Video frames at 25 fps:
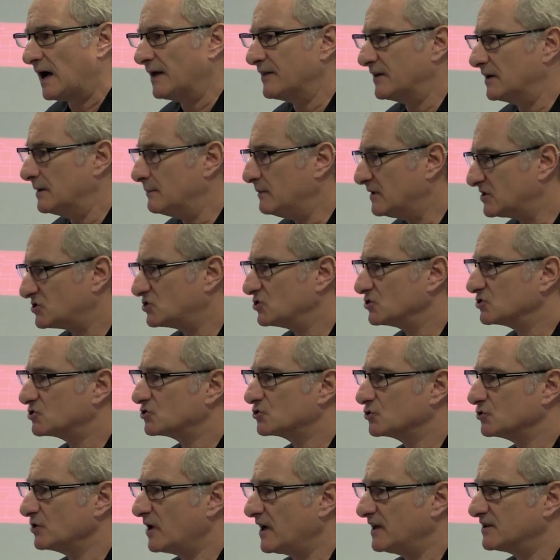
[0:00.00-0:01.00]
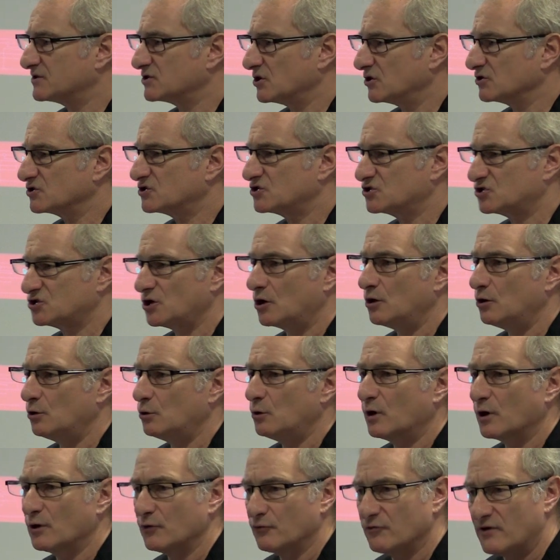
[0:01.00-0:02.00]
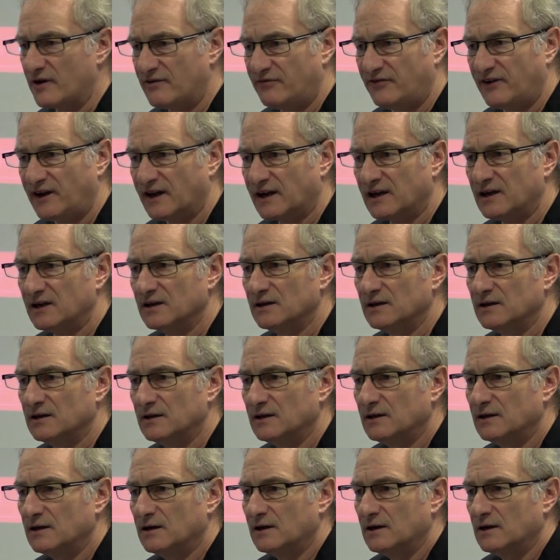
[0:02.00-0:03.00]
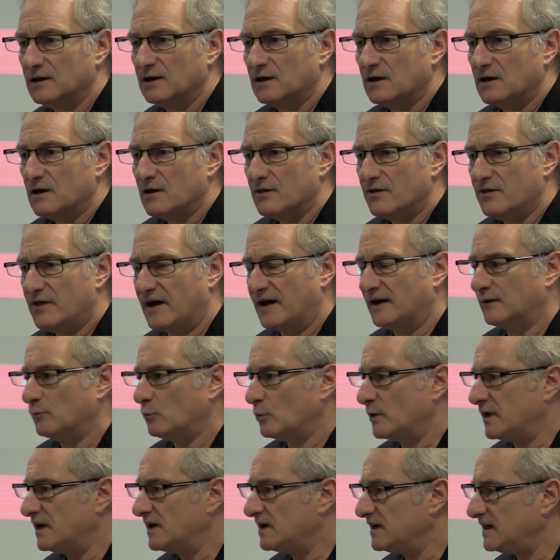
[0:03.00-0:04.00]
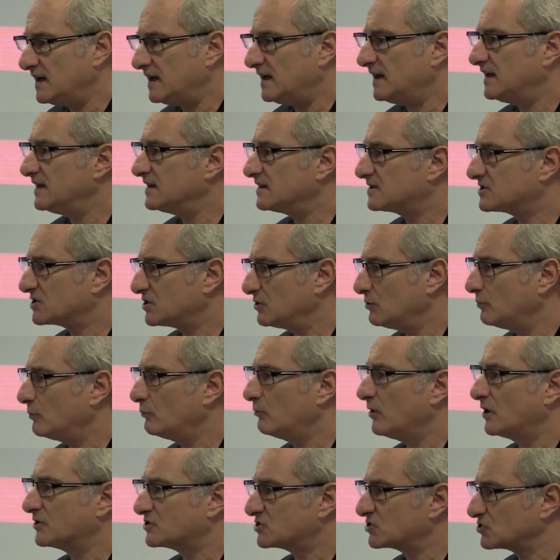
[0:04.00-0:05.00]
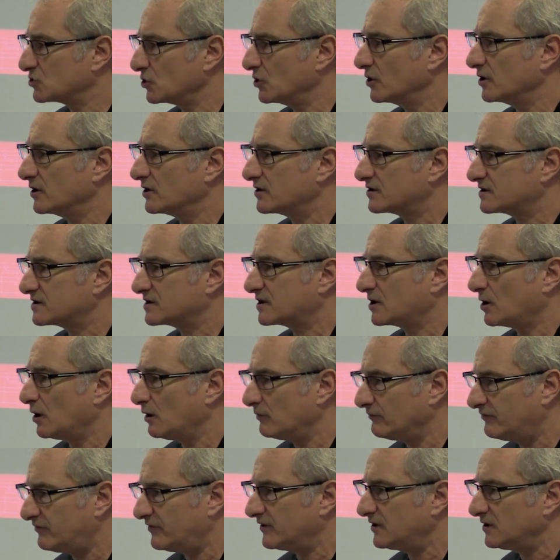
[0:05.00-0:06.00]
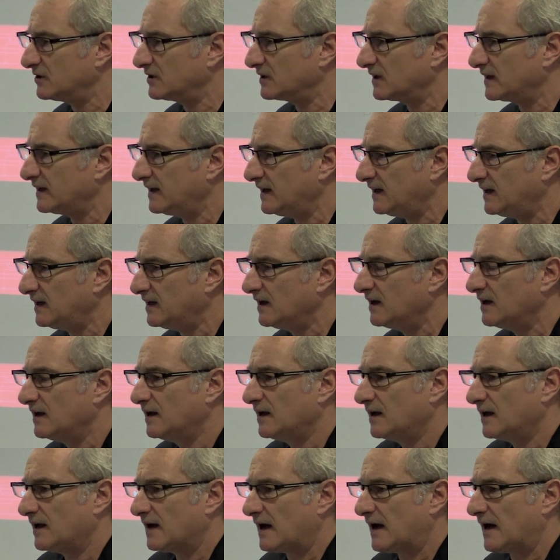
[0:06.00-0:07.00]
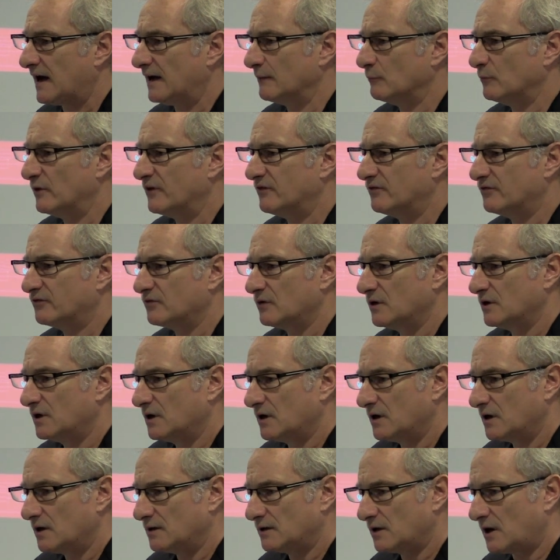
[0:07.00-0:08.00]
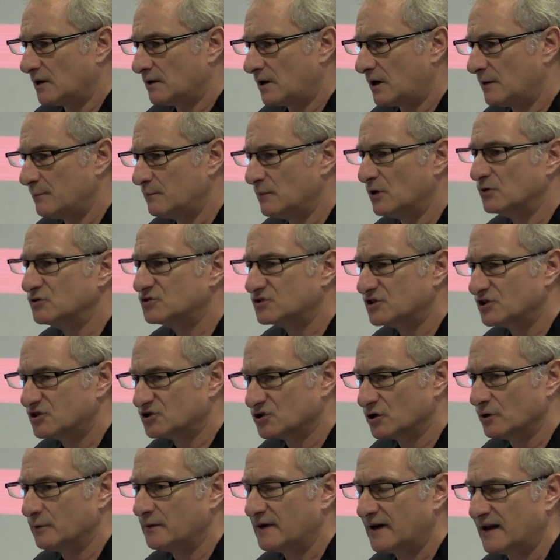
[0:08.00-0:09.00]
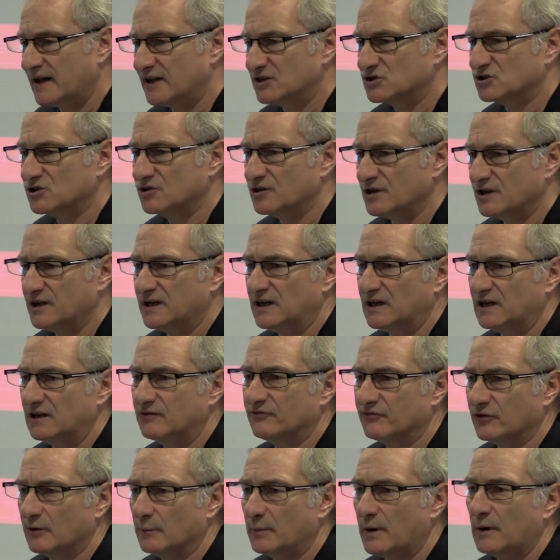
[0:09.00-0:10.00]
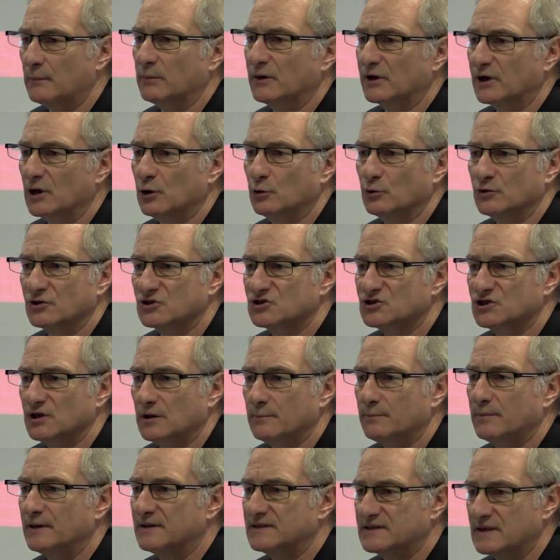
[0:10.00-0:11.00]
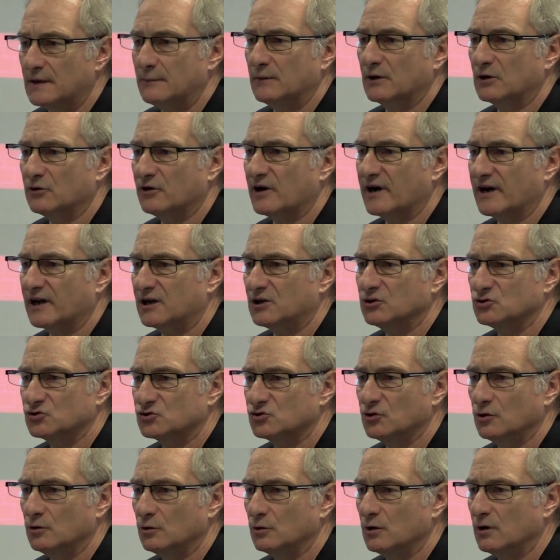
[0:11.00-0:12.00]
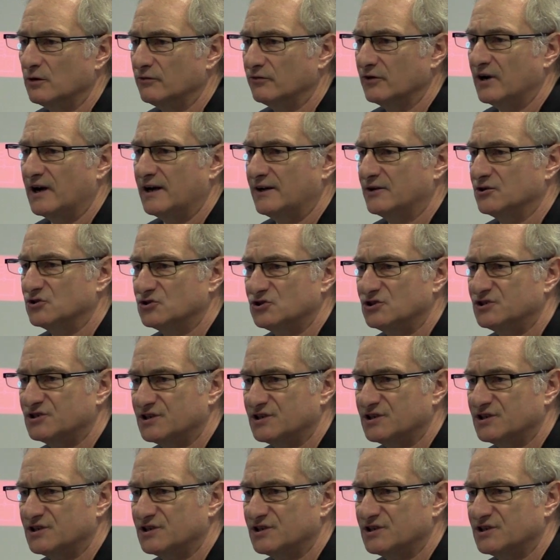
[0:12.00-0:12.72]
and the emissions trends are so horrific that we need to assert confidently and with utmost determination the need for public ownership and democratic control over energy